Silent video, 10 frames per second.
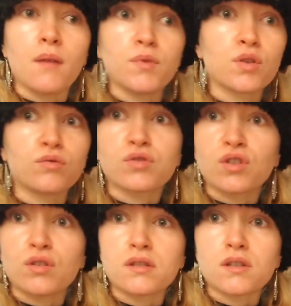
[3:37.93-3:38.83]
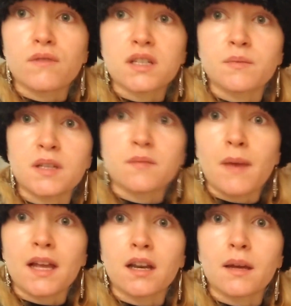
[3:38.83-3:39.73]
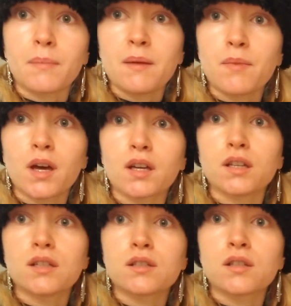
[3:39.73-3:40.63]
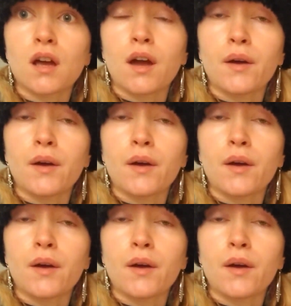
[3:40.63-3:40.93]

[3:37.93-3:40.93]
You can also use this recipe to make like bean burgers,